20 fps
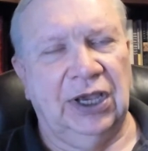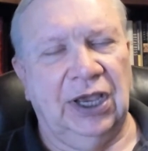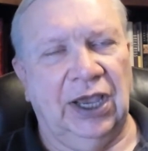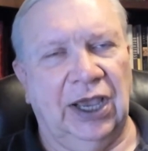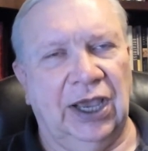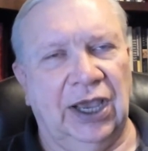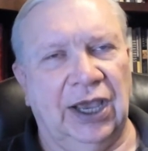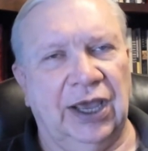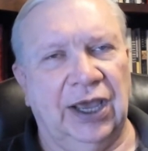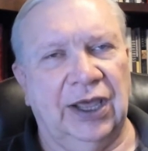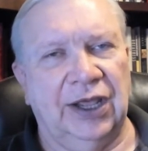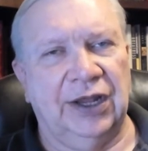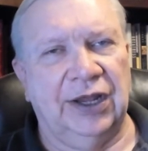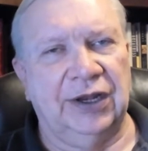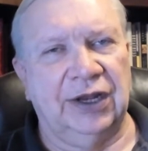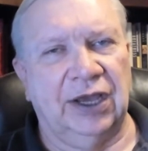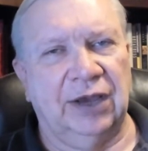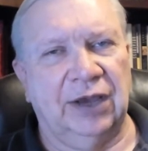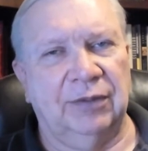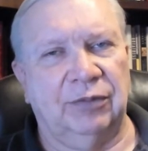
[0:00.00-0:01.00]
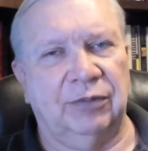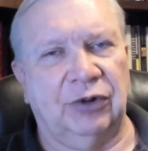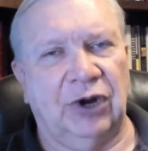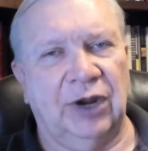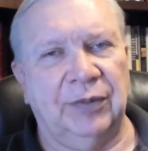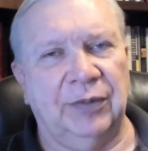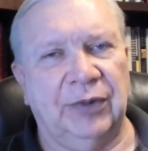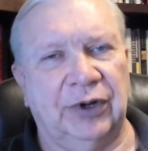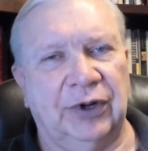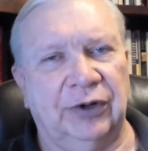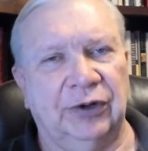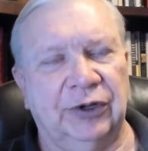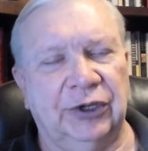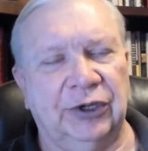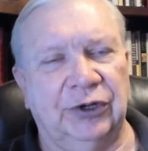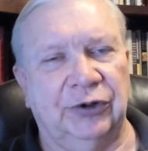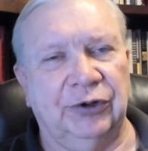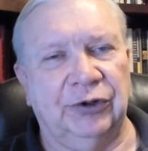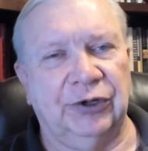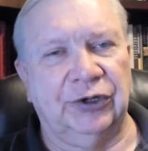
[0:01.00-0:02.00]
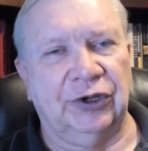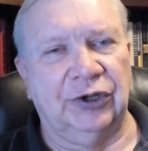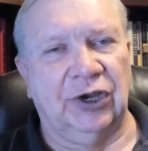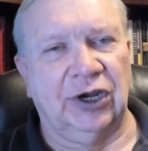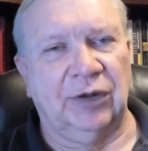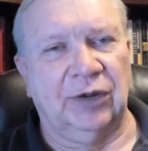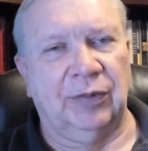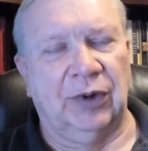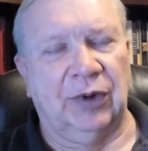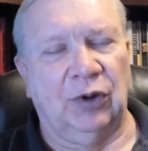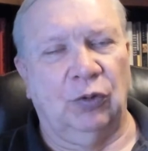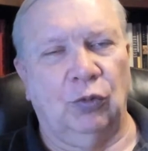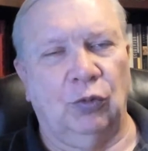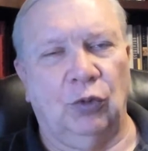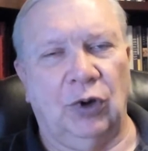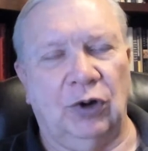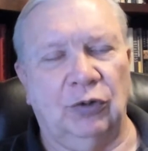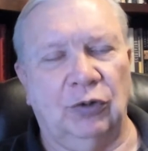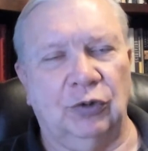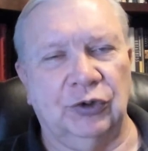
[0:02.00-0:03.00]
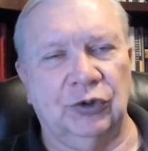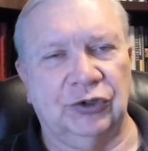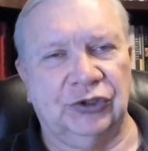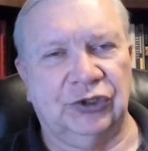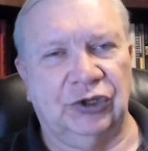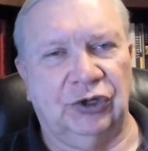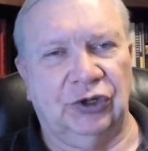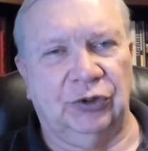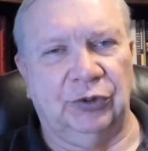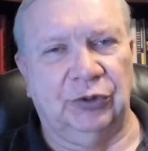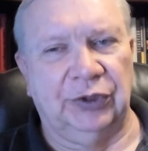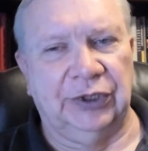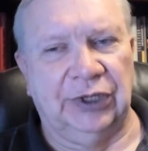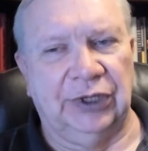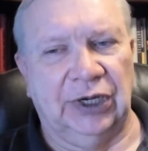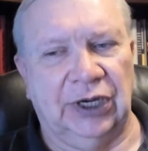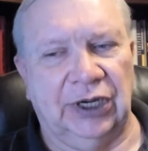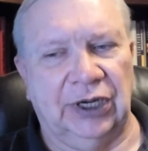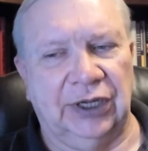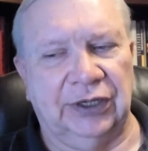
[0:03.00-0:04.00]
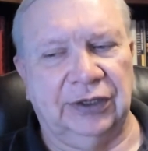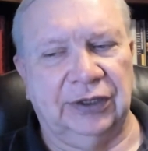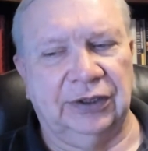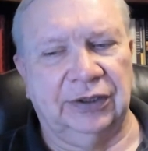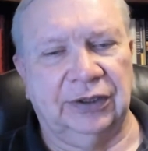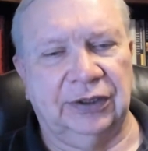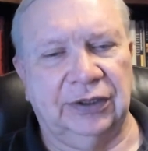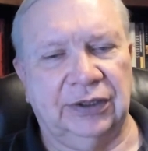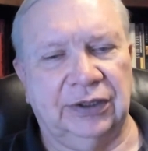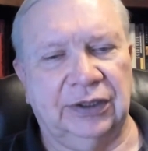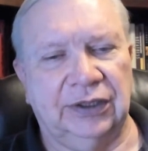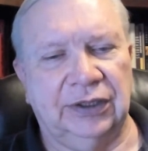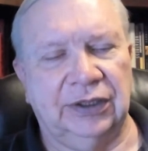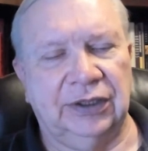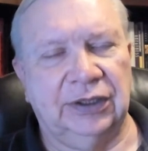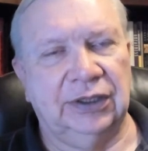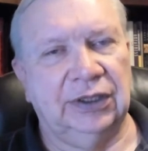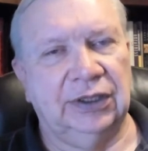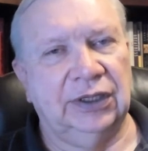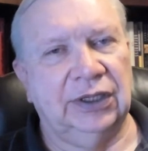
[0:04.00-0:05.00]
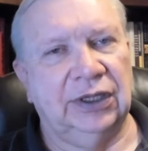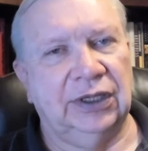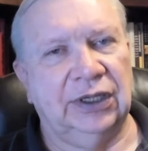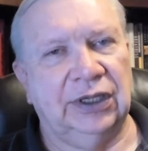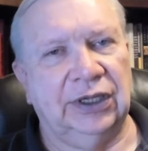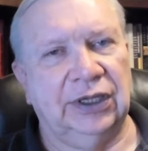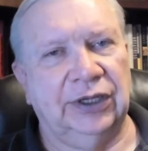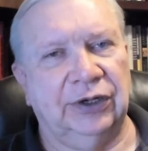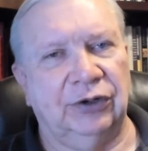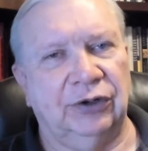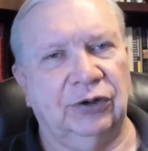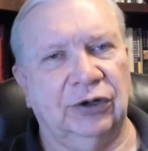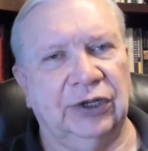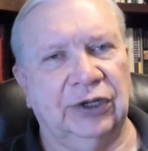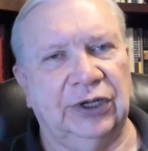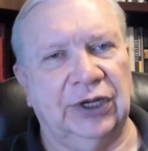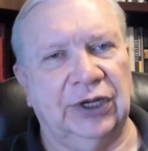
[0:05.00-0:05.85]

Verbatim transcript: and I'm primarily going to talk about what was going on in early